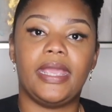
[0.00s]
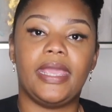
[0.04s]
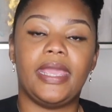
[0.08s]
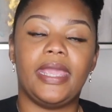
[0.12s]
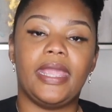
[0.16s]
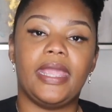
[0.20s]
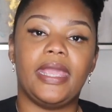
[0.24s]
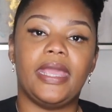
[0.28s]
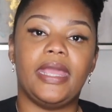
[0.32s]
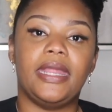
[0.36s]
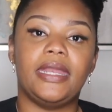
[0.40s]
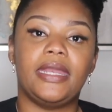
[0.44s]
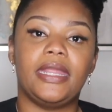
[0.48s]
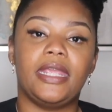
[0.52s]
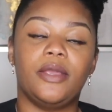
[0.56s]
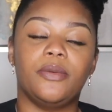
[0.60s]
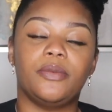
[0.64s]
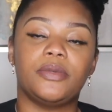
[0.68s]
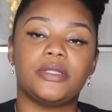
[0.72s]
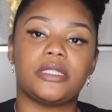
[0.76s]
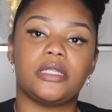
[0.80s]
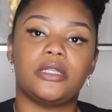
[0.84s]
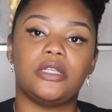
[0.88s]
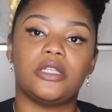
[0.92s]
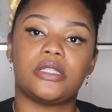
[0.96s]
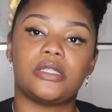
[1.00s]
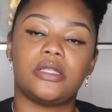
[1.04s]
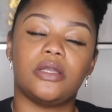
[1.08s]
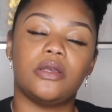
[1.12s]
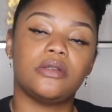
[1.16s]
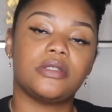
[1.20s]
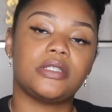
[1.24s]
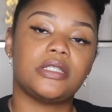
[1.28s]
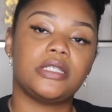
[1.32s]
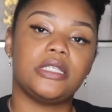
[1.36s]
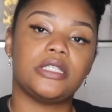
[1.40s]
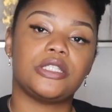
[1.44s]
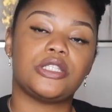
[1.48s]
and it was an
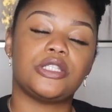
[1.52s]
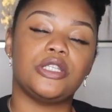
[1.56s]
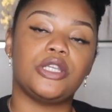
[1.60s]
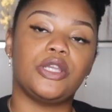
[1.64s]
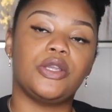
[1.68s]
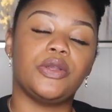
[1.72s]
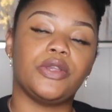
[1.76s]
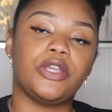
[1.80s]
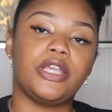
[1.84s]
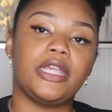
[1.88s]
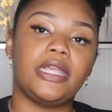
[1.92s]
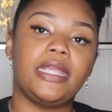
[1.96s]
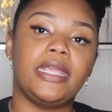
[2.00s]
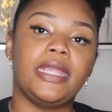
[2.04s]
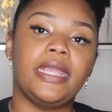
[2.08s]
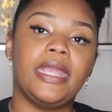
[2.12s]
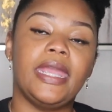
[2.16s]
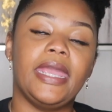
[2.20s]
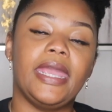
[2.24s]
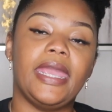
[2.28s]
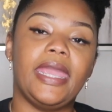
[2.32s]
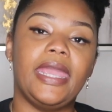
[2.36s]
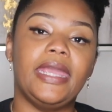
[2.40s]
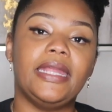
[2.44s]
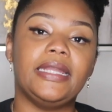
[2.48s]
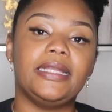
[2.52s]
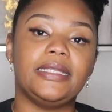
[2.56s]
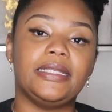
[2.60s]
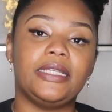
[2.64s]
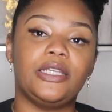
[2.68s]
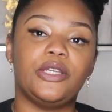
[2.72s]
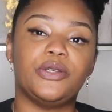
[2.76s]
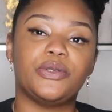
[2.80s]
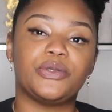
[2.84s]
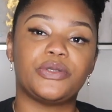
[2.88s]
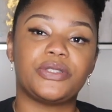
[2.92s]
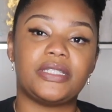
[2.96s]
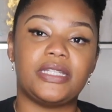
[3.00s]
associate's degree in
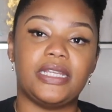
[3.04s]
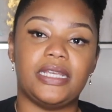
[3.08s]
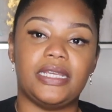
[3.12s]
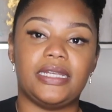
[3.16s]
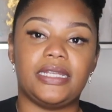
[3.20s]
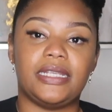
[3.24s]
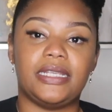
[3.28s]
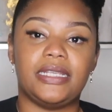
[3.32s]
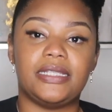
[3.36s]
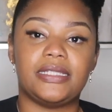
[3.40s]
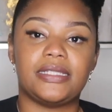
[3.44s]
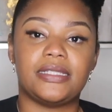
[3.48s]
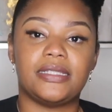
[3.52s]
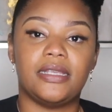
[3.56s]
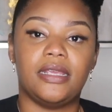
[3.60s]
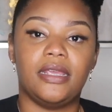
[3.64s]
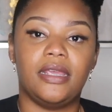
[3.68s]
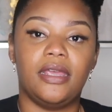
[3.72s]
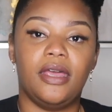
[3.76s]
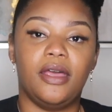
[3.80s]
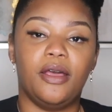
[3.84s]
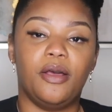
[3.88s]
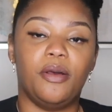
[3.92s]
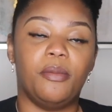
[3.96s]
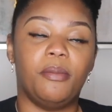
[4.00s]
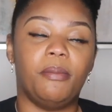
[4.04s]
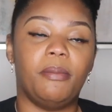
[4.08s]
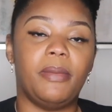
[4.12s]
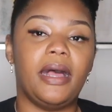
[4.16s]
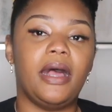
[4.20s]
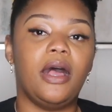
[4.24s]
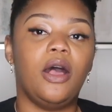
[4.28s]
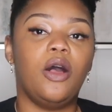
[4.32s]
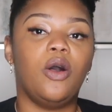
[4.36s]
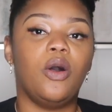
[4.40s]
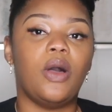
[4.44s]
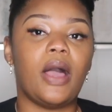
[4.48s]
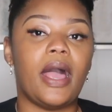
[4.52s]
legal studies.
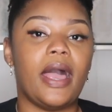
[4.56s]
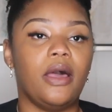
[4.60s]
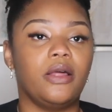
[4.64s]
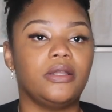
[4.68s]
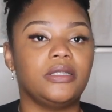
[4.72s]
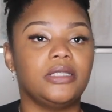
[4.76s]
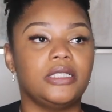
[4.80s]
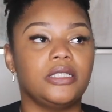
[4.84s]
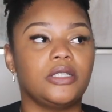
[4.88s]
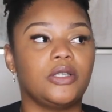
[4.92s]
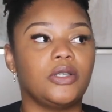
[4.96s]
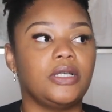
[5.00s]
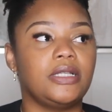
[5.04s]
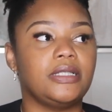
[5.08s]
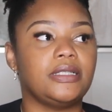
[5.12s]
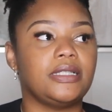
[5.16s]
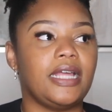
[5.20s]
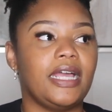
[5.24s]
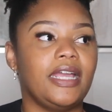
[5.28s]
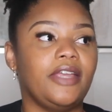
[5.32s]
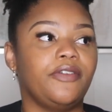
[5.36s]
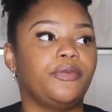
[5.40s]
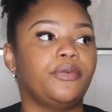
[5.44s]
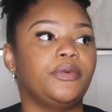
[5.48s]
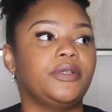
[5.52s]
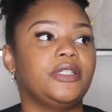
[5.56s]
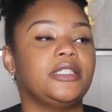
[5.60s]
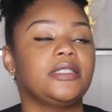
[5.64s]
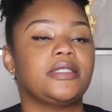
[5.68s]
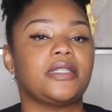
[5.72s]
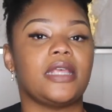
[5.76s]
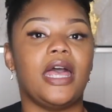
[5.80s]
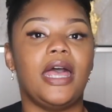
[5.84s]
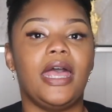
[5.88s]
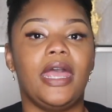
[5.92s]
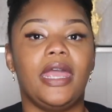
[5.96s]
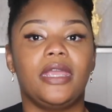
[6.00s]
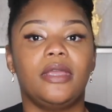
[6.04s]
My whole outlook on life
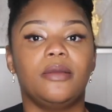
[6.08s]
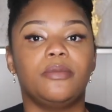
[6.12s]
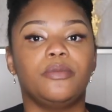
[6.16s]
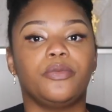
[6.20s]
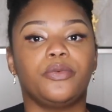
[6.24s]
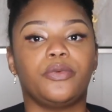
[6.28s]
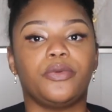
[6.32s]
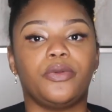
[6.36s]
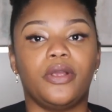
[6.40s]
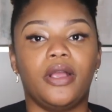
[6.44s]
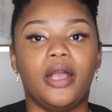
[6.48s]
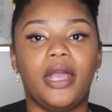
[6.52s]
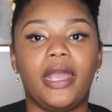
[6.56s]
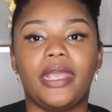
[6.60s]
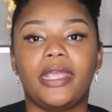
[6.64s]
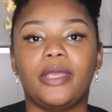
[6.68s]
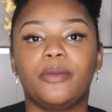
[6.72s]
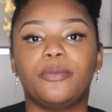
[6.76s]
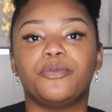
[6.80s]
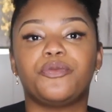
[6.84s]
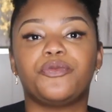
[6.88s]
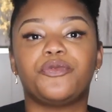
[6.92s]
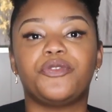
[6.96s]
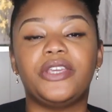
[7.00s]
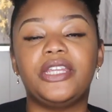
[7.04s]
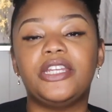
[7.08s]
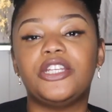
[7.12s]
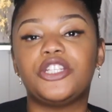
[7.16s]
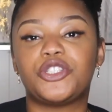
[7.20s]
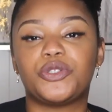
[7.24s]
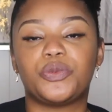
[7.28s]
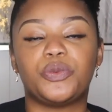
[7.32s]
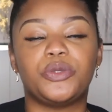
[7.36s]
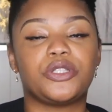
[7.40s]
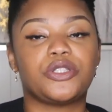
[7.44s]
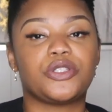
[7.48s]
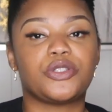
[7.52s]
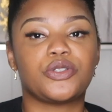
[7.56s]
was I am
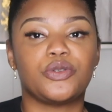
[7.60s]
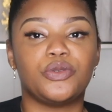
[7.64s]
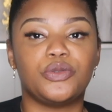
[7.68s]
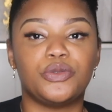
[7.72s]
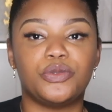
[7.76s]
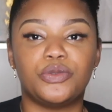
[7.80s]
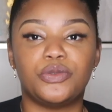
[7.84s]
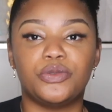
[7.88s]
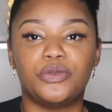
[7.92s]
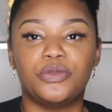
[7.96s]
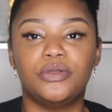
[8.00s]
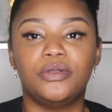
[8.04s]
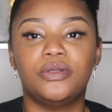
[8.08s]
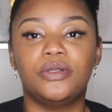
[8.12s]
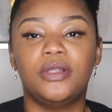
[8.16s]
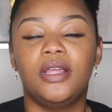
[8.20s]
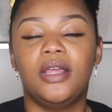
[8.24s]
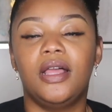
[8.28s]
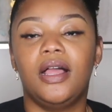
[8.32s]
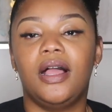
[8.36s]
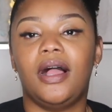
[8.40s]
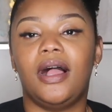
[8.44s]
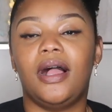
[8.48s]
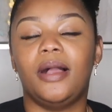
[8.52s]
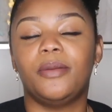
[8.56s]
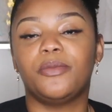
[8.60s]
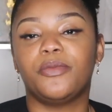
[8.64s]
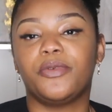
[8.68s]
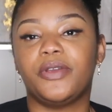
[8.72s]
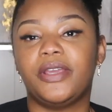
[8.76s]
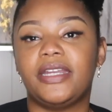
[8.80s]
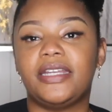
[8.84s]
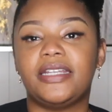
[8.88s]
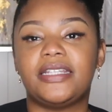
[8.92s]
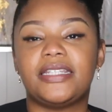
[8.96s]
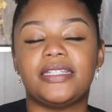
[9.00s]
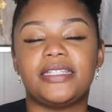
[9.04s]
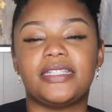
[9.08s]
finished with school. I'm
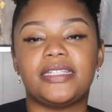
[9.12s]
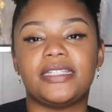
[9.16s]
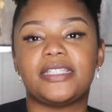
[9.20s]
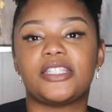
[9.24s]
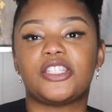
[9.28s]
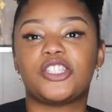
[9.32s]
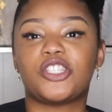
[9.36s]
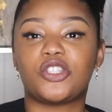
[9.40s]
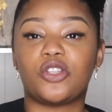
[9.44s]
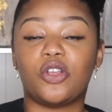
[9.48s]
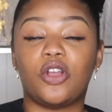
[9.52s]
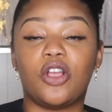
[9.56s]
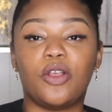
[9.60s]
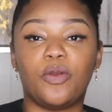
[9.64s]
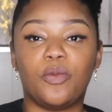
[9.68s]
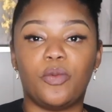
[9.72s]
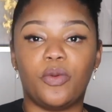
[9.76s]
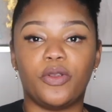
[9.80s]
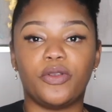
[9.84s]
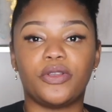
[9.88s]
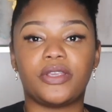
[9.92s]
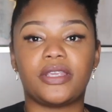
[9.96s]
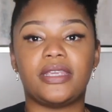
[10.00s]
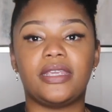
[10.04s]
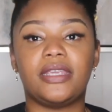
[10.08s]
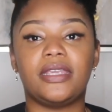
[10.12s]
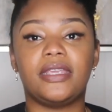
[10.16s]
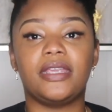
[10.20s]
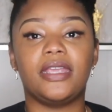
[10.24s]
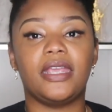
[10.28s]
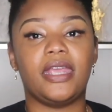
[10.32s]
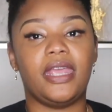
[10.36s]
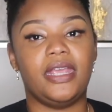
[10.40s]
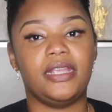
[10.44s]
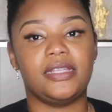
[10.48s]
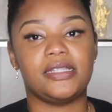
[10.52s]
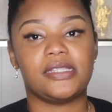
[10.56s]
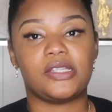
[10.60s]
ready to just start
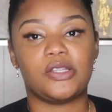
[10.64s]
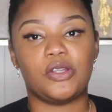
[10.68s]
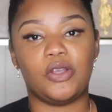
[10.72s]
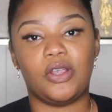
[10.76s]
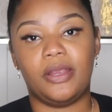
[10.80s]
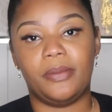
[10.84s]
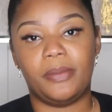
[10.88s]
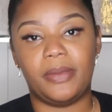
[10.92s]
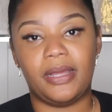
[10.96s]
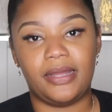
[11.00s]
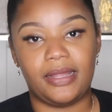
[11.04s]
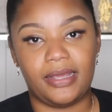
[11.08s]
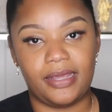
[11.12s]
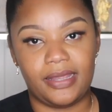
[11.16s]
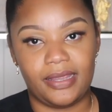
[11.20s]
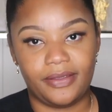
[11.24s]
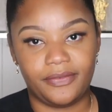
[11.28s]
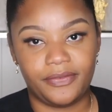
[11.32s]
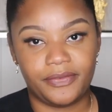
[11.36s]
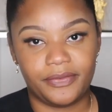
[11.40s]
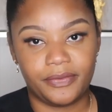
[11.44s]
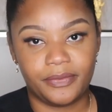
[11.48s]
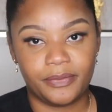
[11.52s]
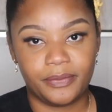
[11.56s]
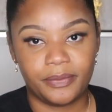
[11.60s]
working and start my life.